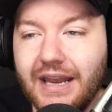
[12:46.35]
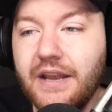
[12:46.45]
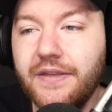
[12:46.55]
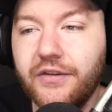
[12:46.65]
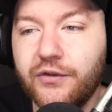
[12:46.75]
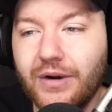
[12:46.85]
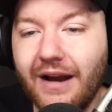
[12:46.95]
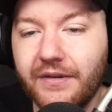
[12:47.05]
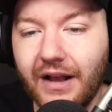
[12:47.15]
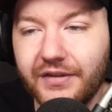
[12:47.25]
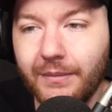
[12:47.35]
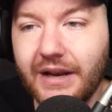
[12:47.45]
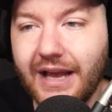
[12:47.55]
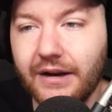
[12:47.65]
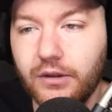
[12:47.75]
in this draft class, and I'm
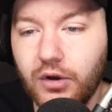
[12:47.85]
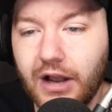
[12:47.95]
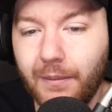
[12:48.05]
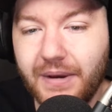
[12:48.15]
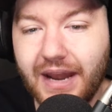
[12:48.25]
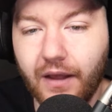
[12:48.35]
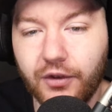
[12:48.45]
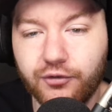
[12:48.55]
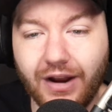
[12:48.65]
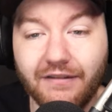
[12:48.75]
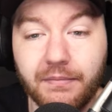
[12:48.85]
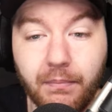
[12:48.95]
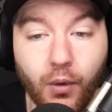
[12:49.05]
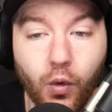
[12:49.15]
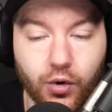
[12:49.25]
going to kind of look up and down the draft
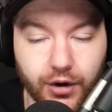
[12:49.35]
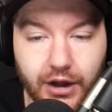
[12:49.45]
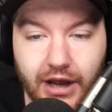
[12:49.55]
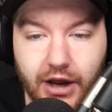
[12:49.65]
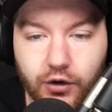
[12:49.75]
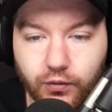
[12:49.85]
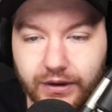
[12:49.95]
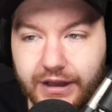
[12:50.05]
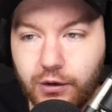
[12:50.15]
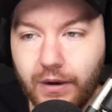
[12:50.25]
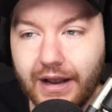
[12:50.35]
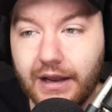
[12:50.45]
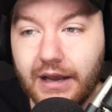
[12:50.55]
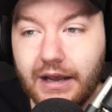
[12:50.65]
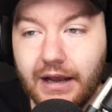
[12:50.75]
board really quick.